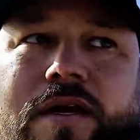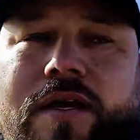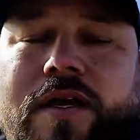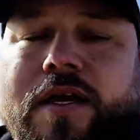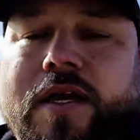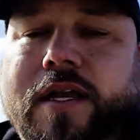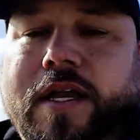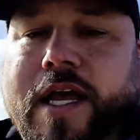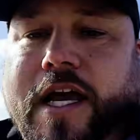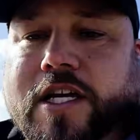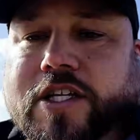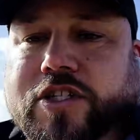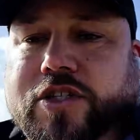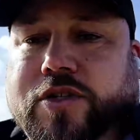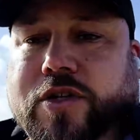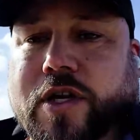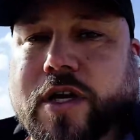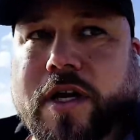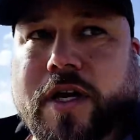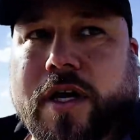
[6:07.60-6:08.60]
an
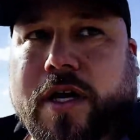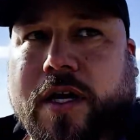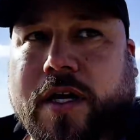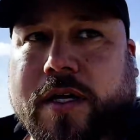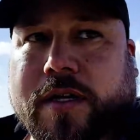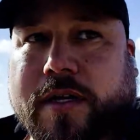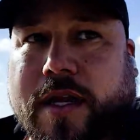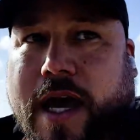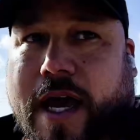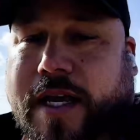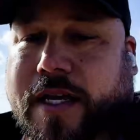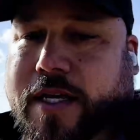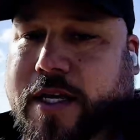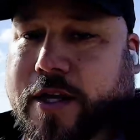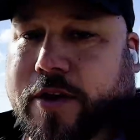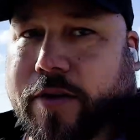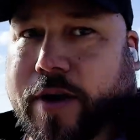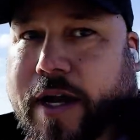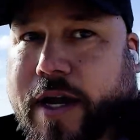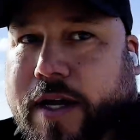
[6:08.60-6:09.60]
extra
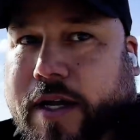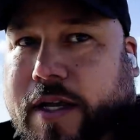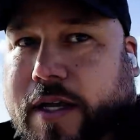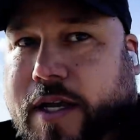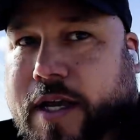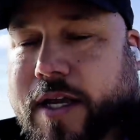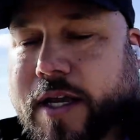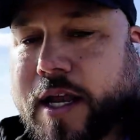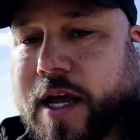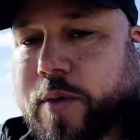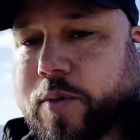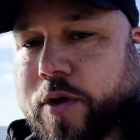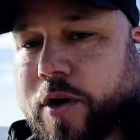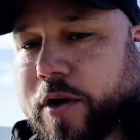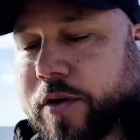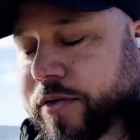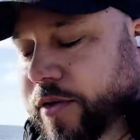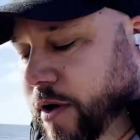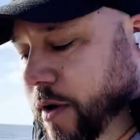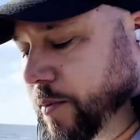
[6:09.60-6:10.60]
$90,000 in net
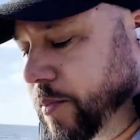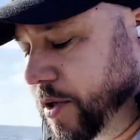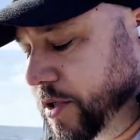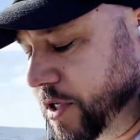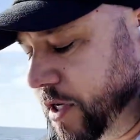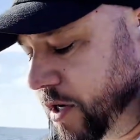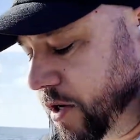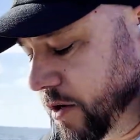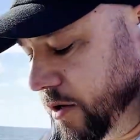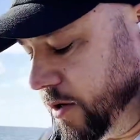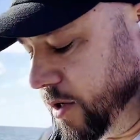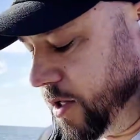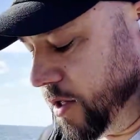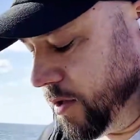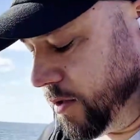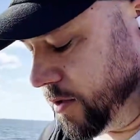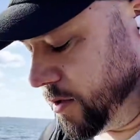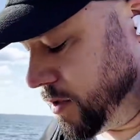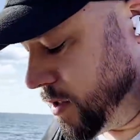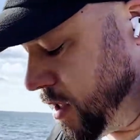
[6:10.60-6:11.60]
worth on particular
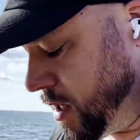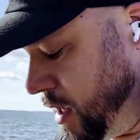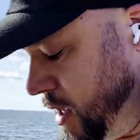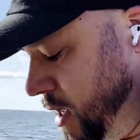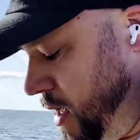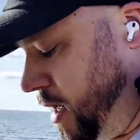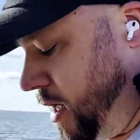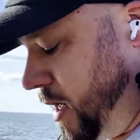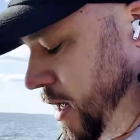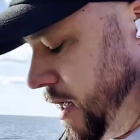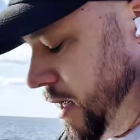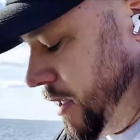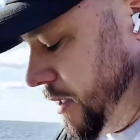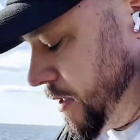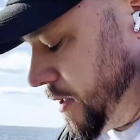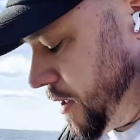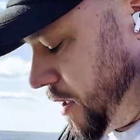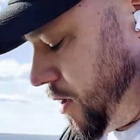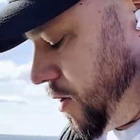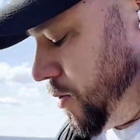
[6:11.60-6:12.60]
deals.
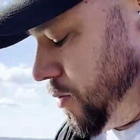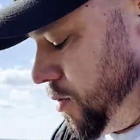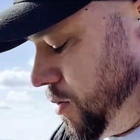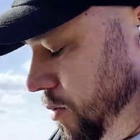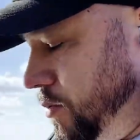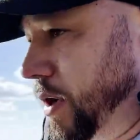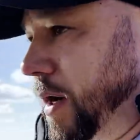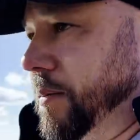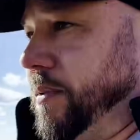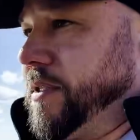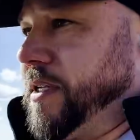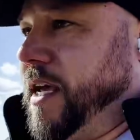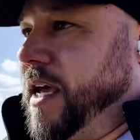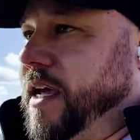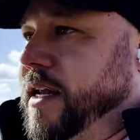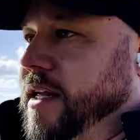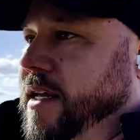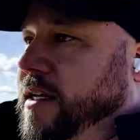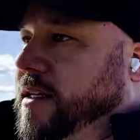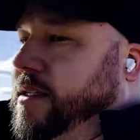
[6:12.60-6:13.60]
So what I'm
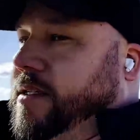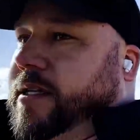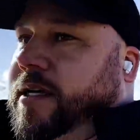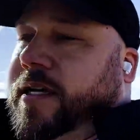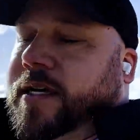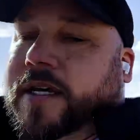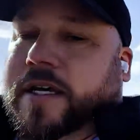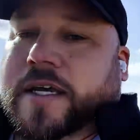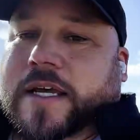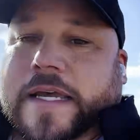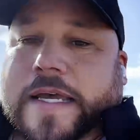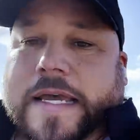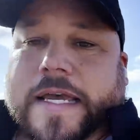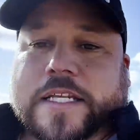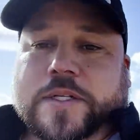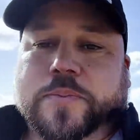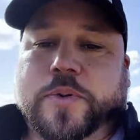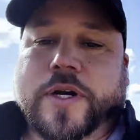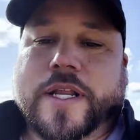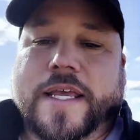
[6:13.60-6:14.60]
saying is,
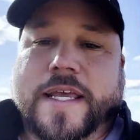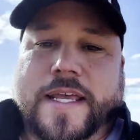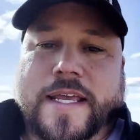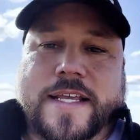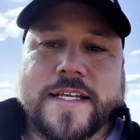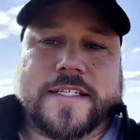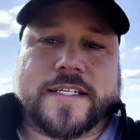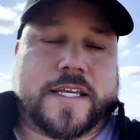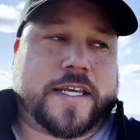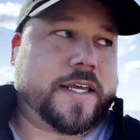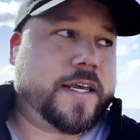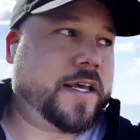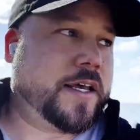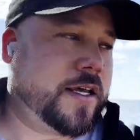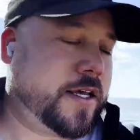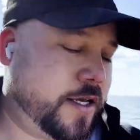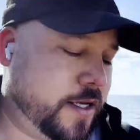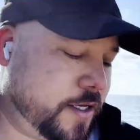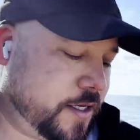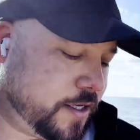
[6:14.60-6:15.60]
it's pretty easy,
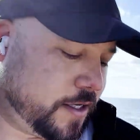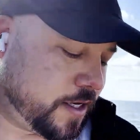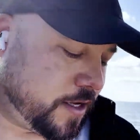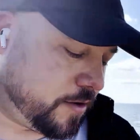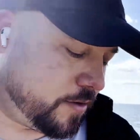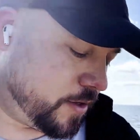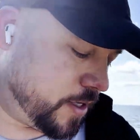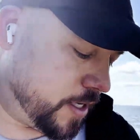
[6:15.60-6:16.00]
you know,